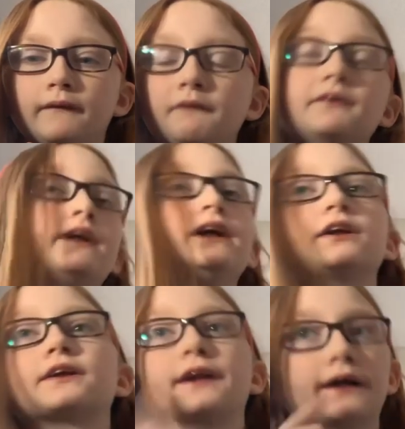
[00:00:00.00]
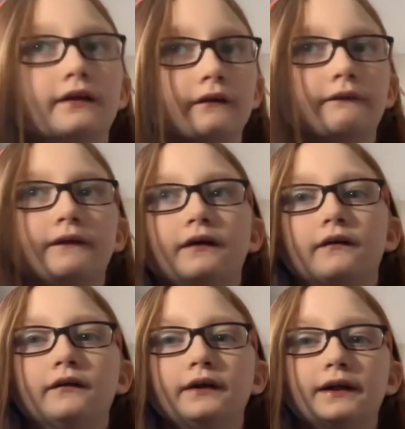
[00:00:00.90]
And when teachers lick their
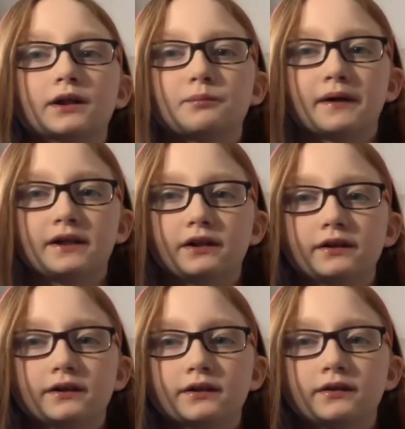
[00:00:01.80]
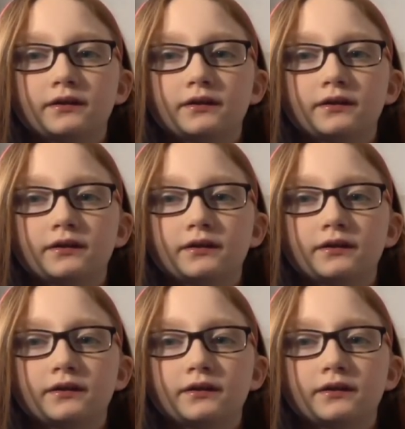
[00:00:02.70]
finger to get the pages,